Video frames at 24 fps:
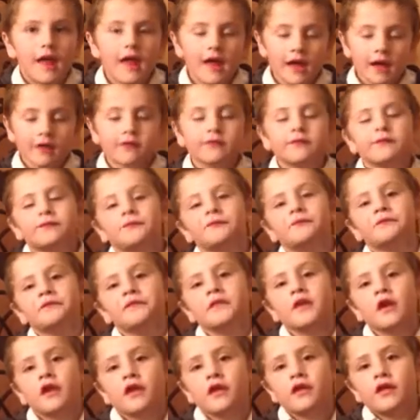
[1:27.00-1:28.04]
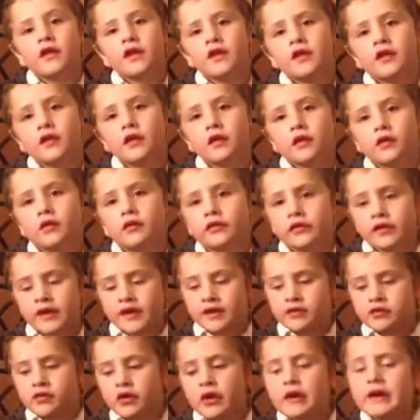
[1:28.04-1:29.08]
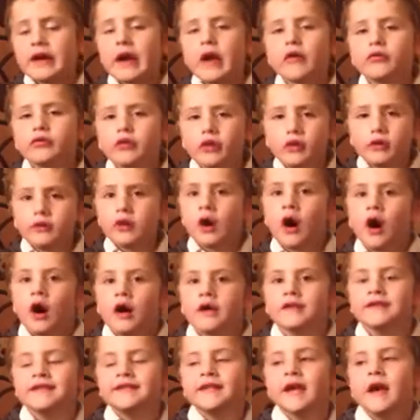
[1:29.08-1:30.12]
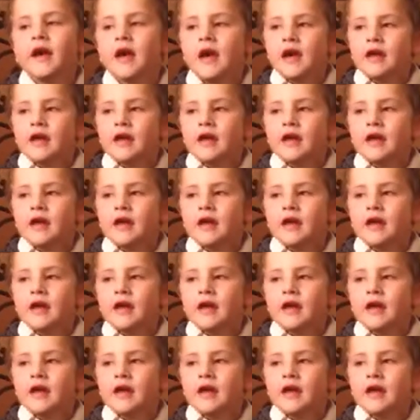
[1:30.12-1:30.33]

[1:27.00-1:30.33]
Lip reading: And they took out the logs.